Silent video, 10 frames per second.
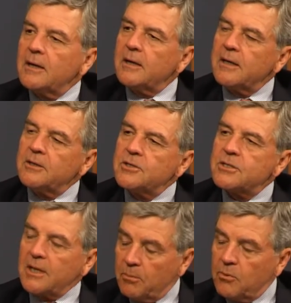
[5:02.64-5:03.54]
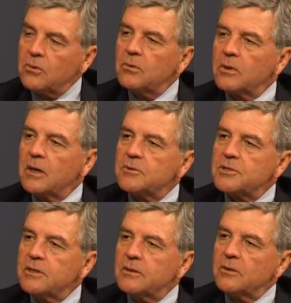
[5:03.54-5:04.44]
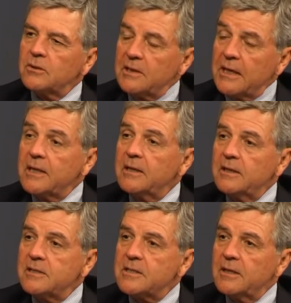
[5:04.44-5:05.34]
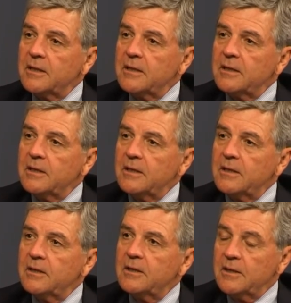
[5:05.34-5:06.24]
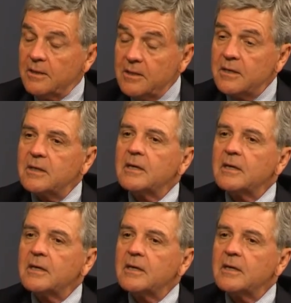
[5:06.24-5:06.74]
in Singapore when I was here in the early 90s, and then in India.